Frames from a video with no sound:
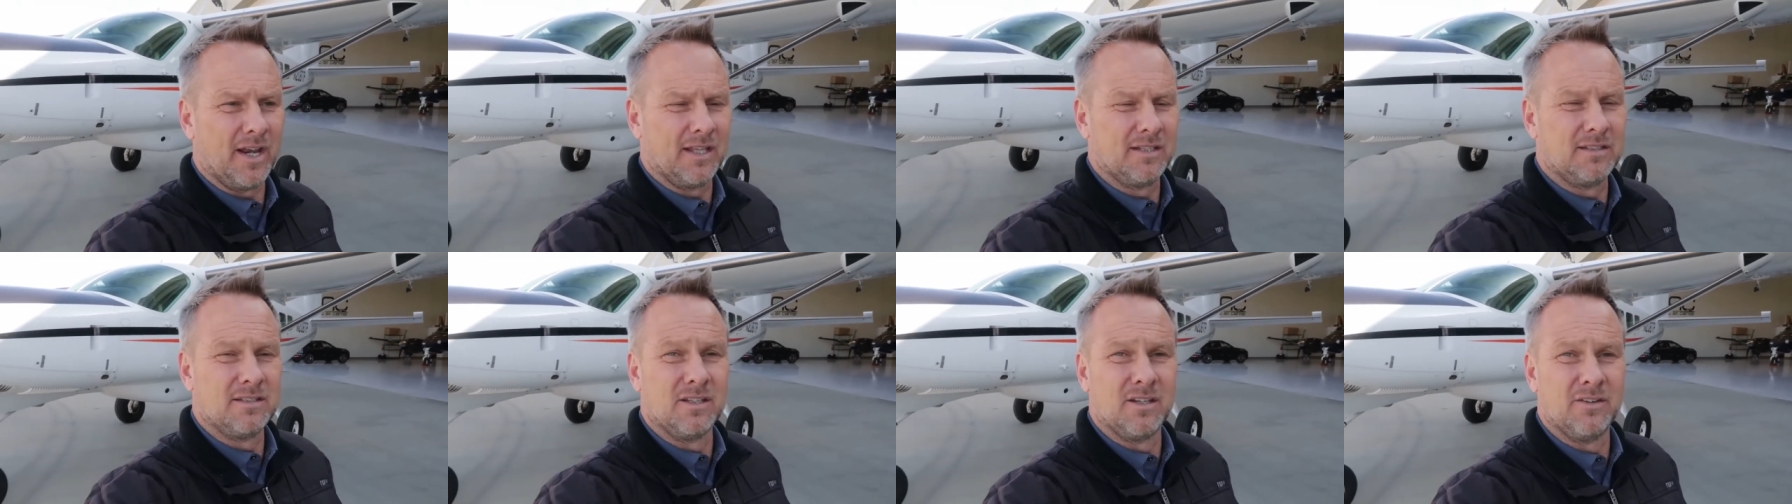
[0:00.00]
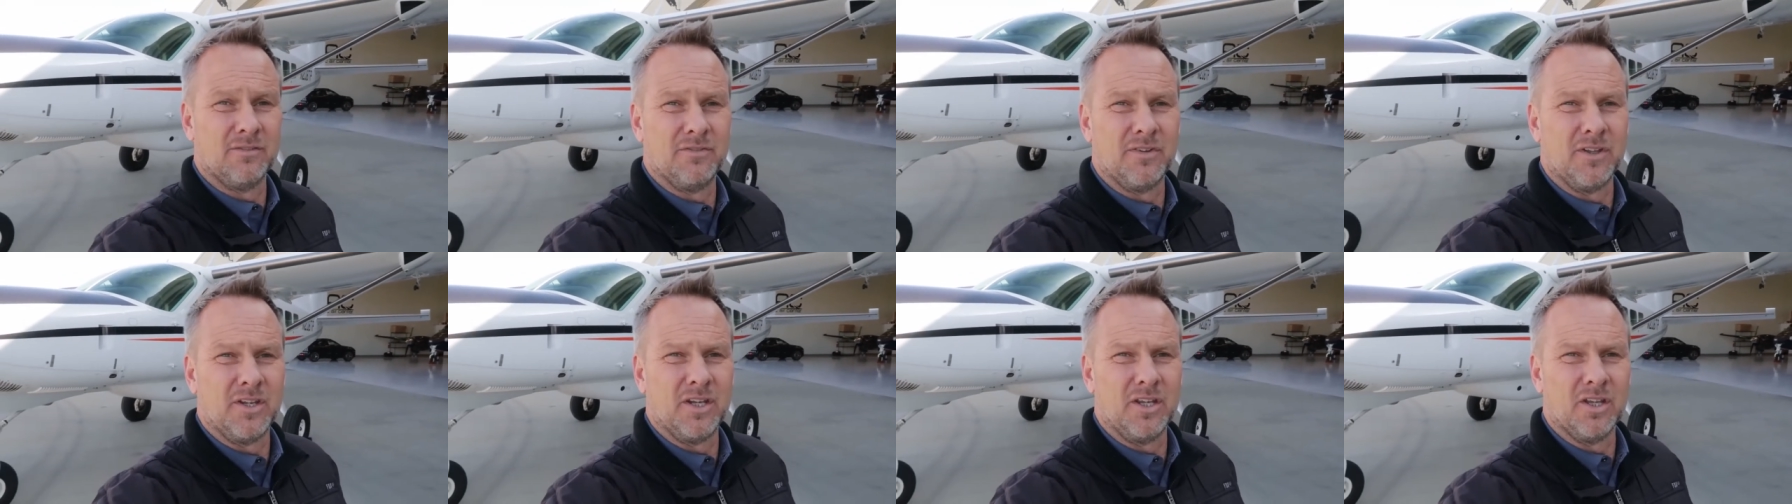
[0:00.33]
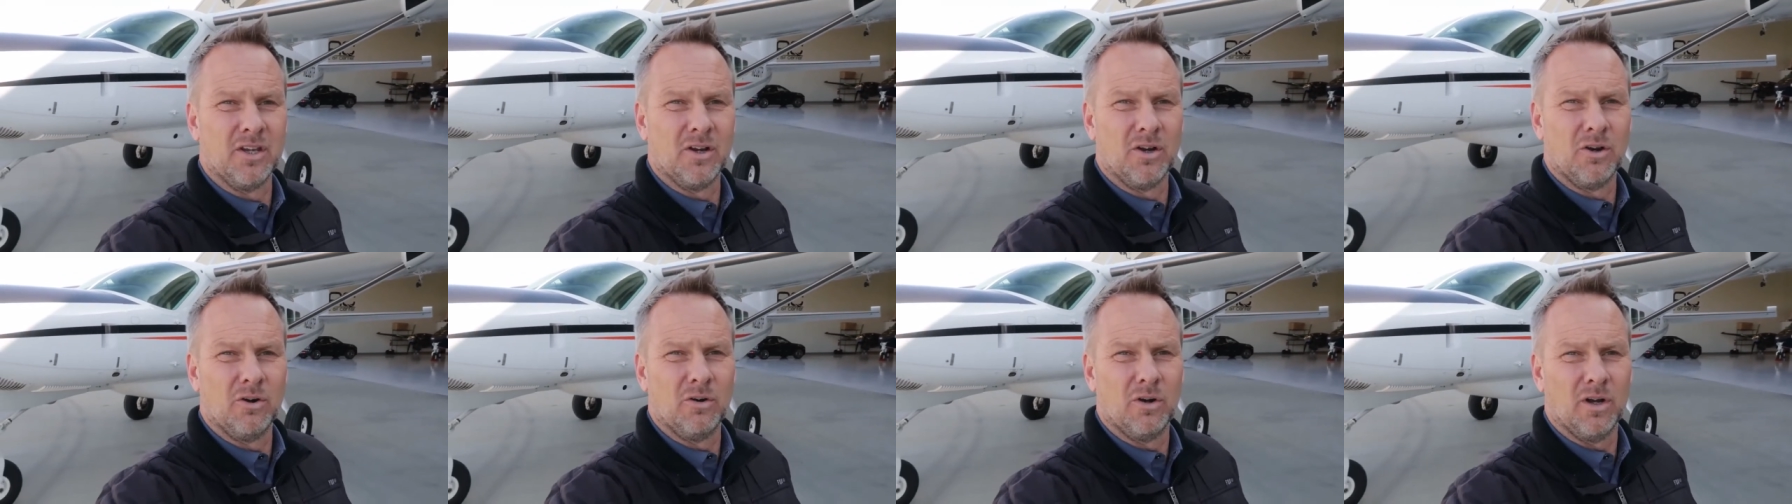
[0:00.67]
I did a
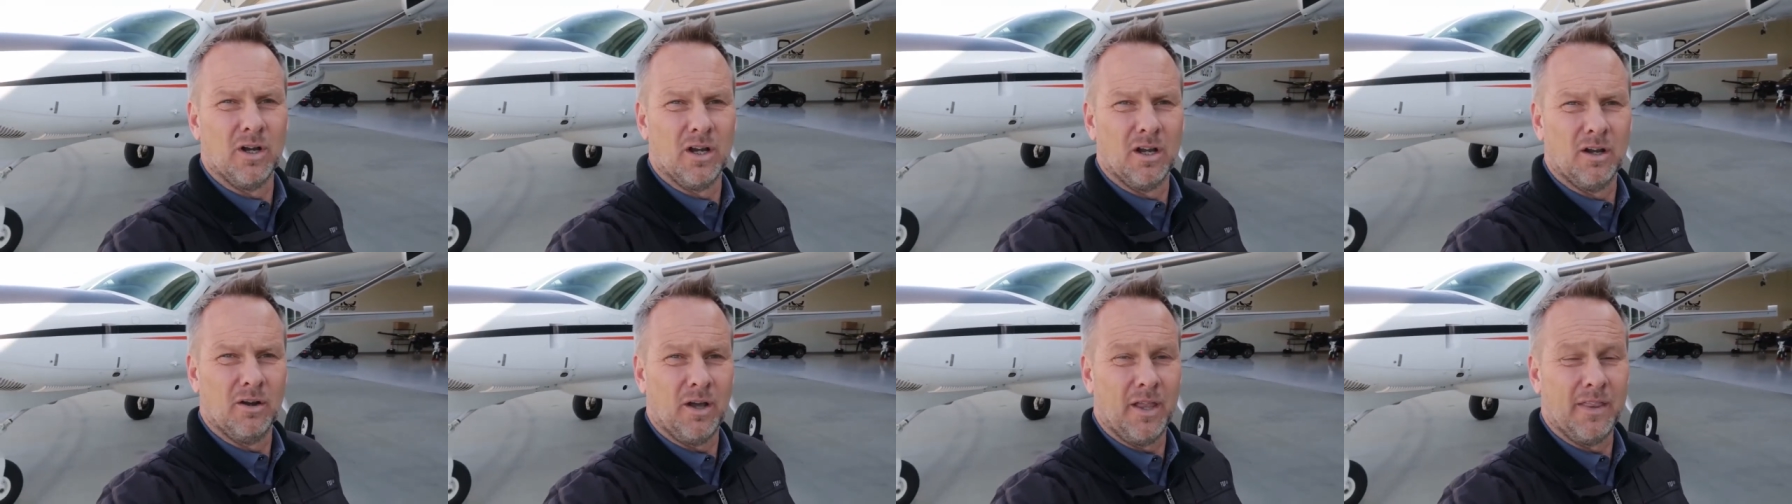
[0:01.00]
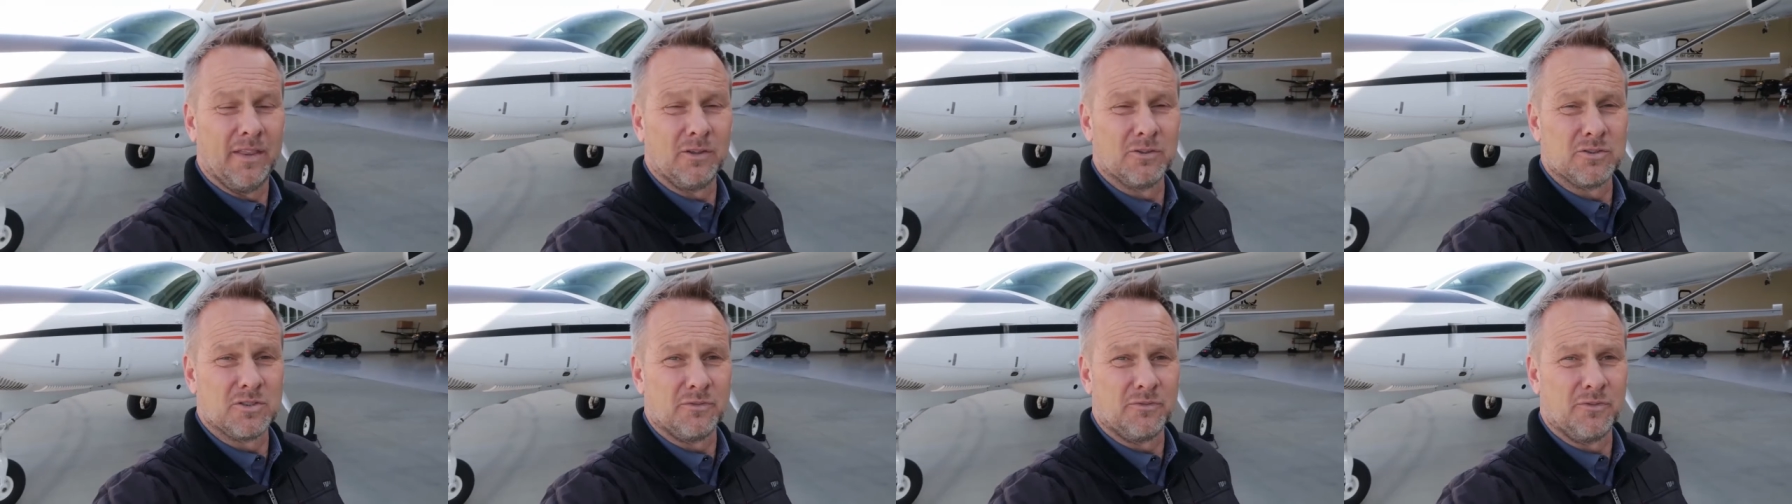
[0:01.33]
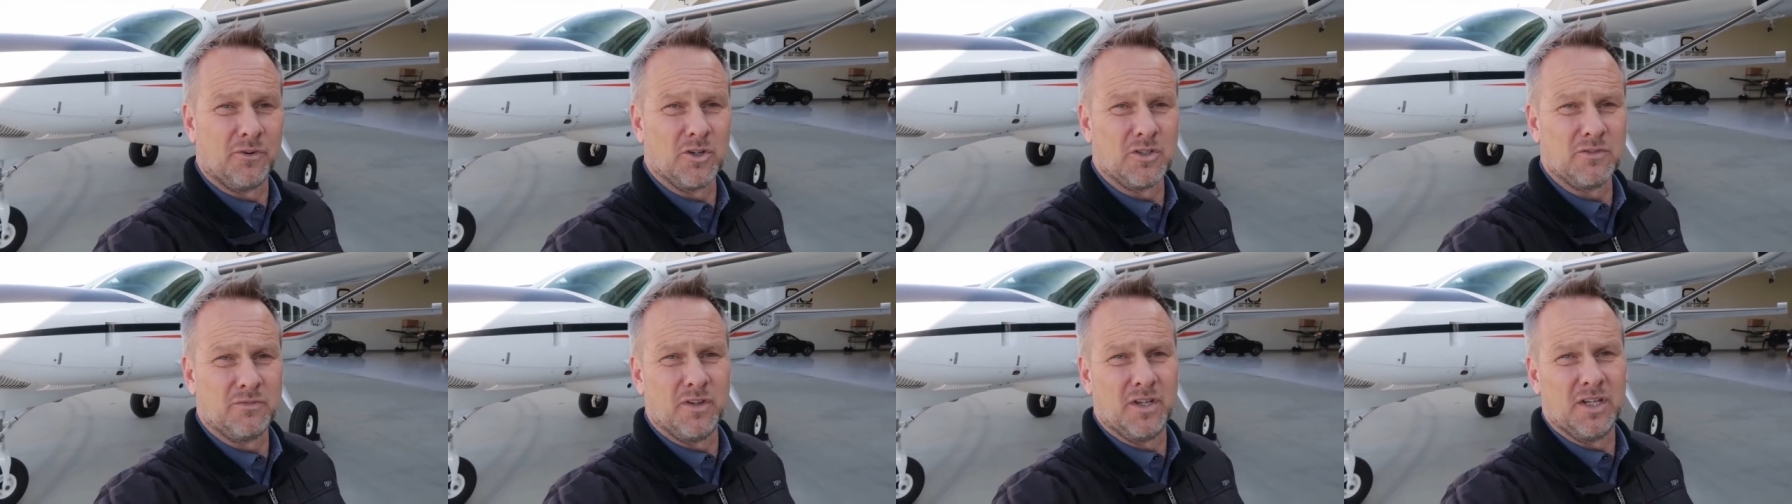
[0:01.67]
video, uh, I think it was the
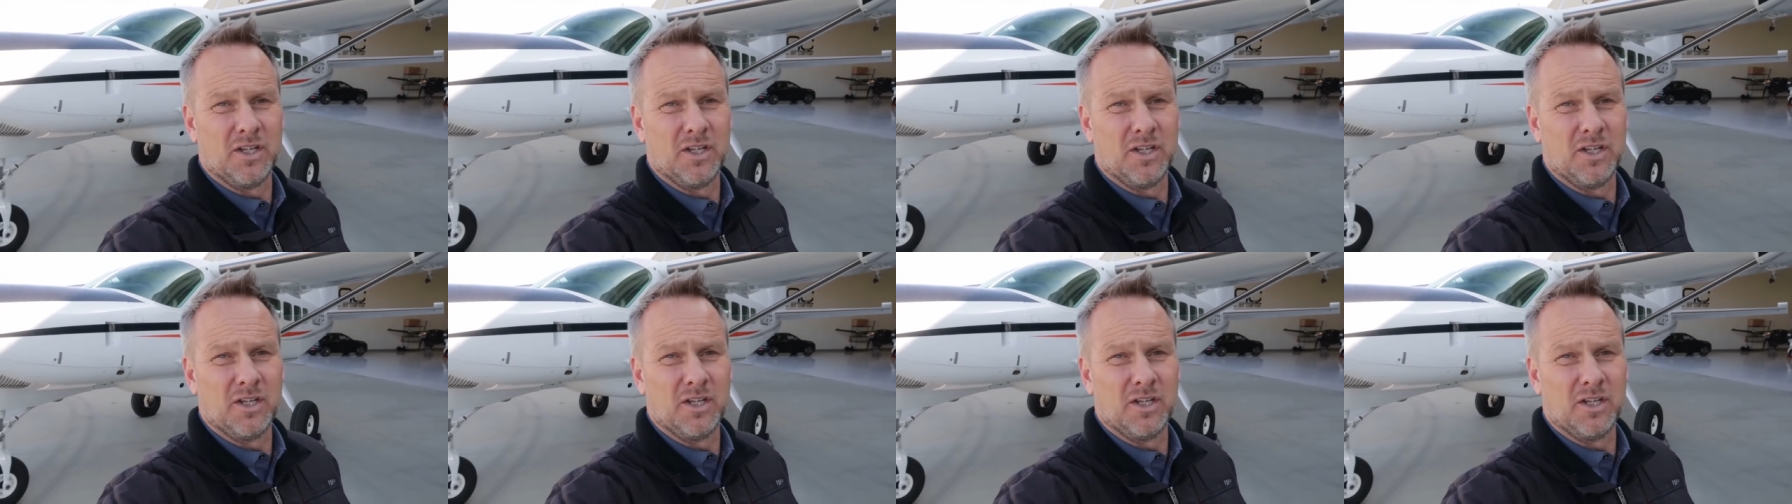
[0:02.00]
first